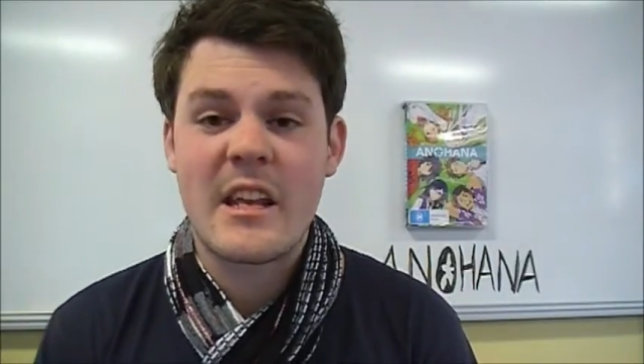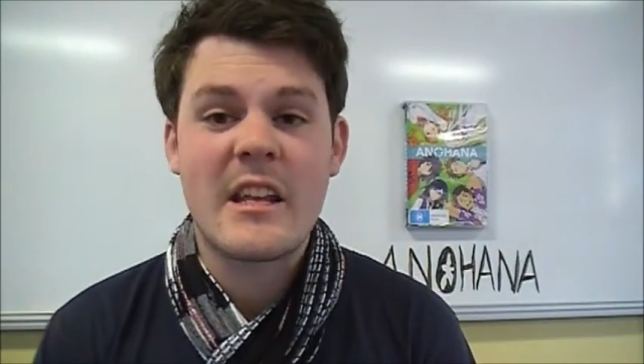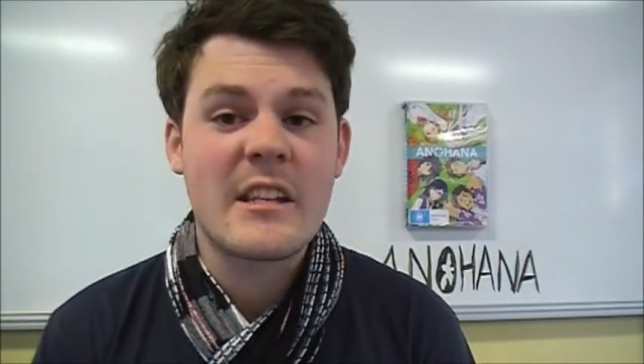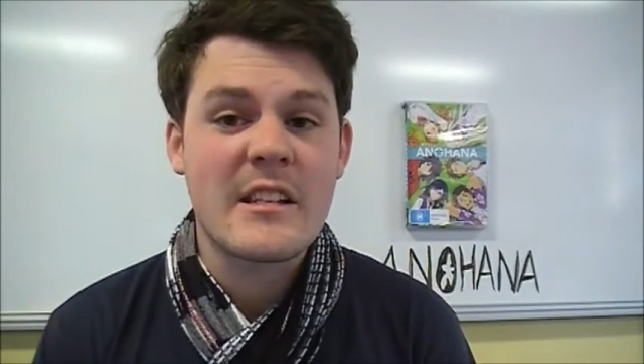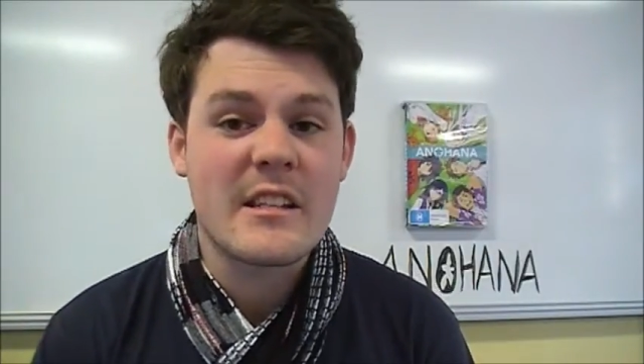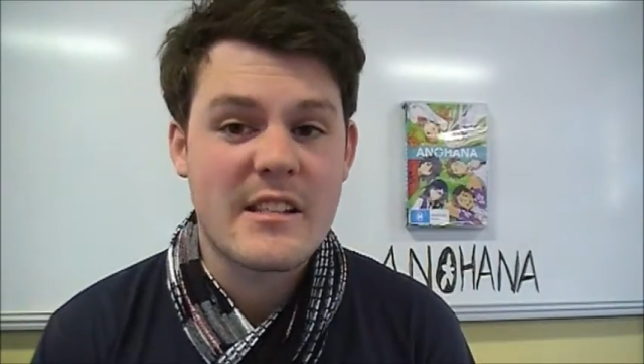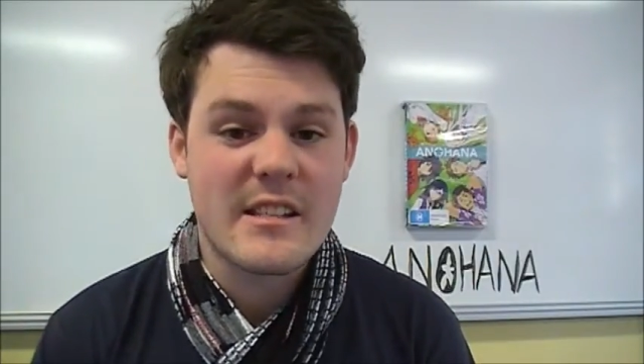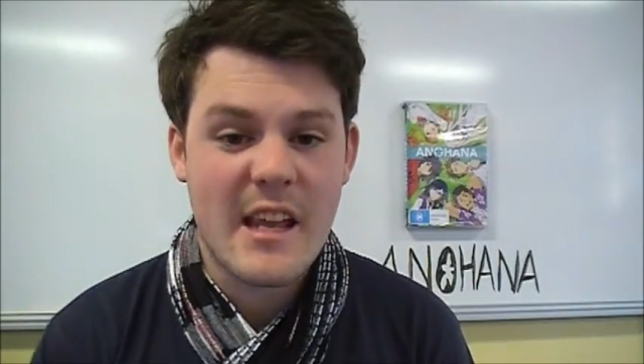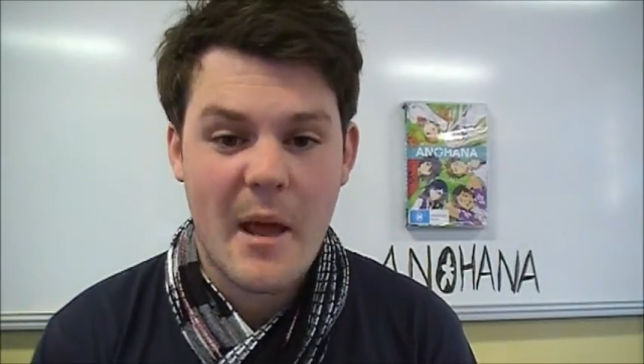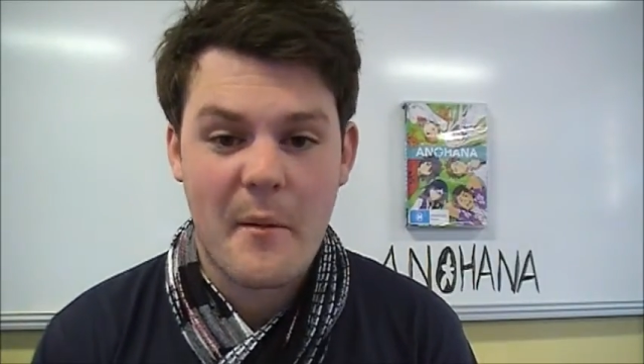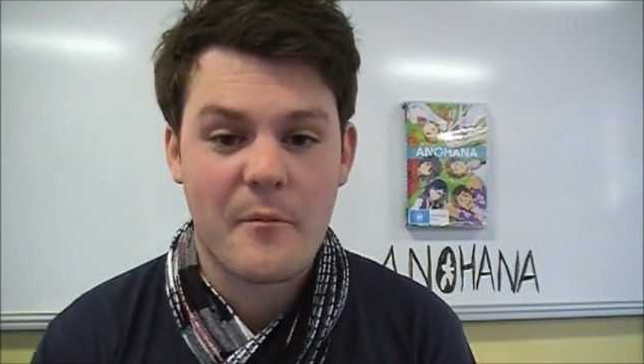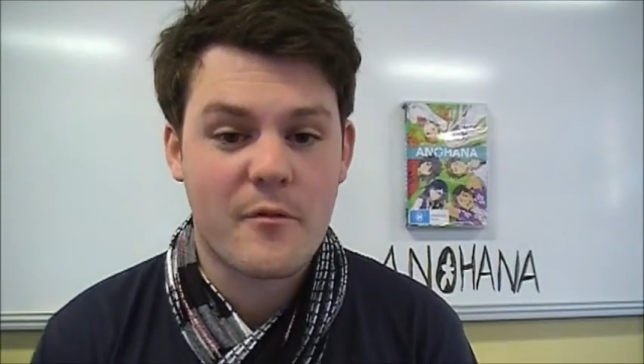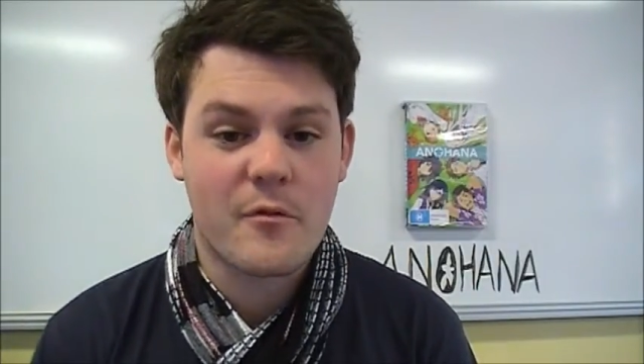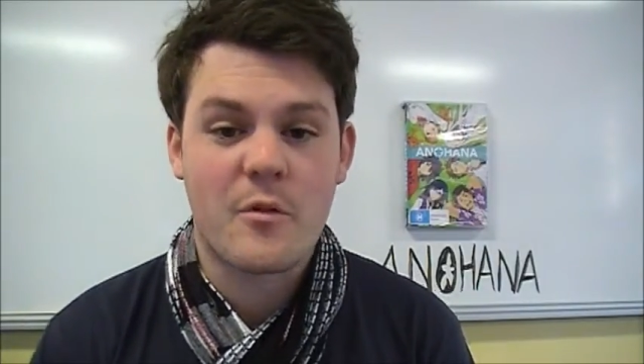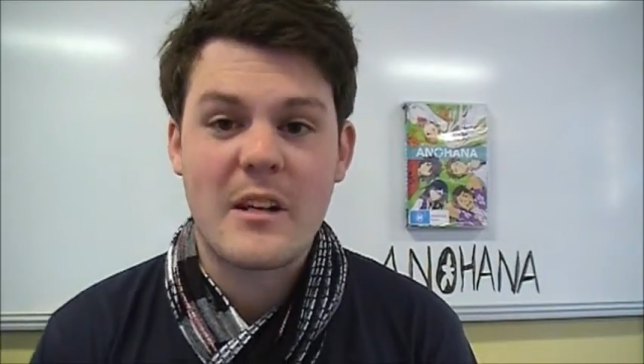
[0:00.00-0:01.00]

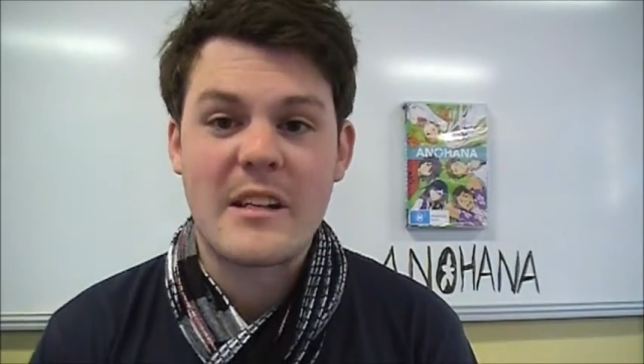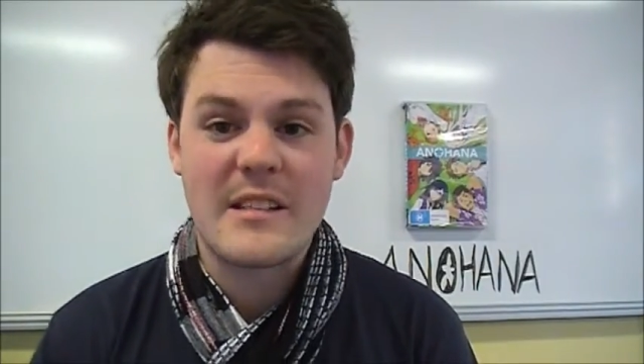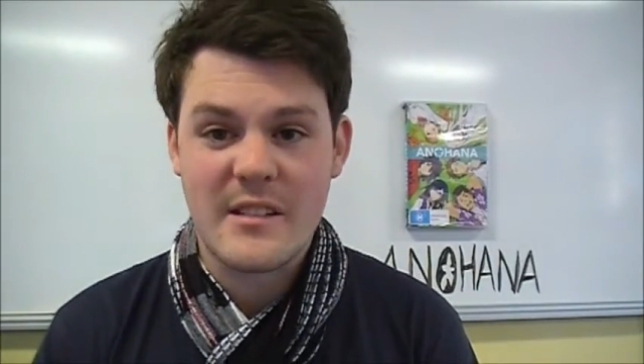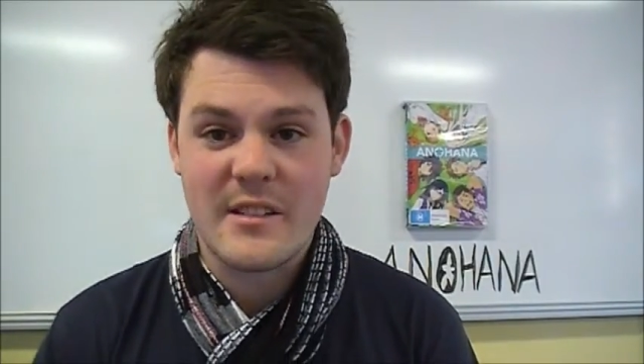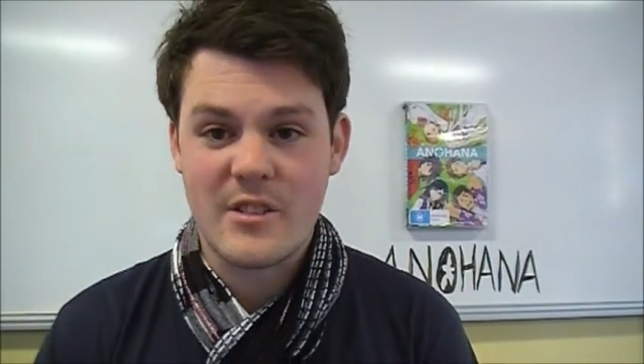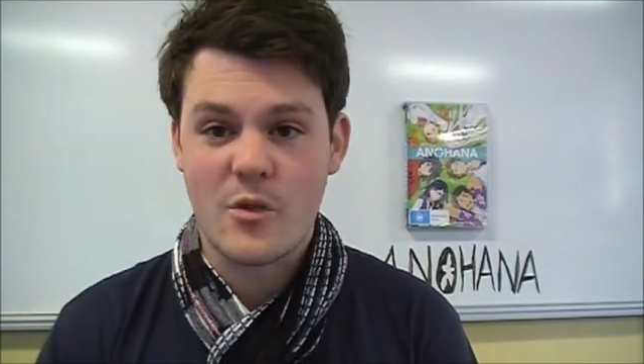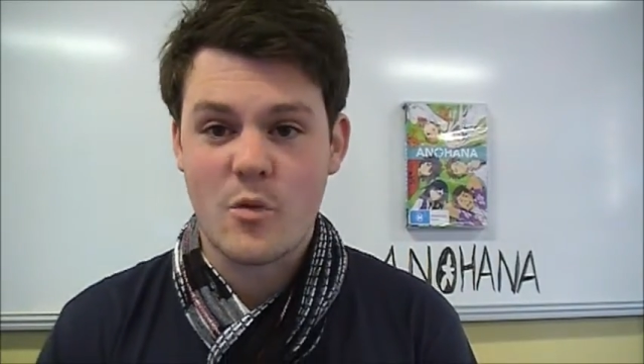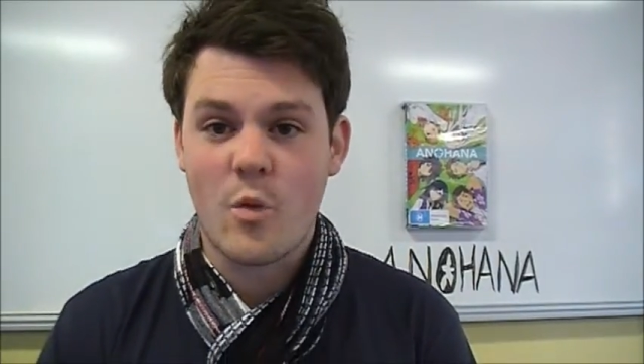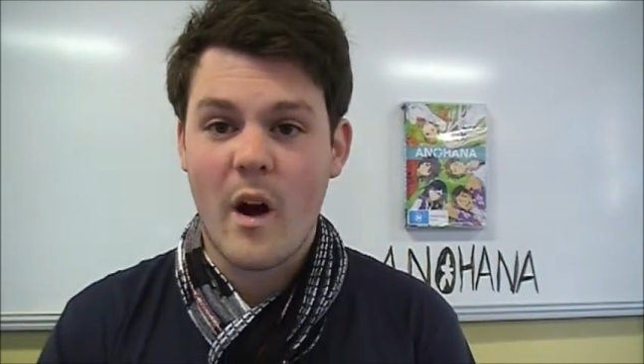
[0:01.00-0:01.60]
in-depth reason to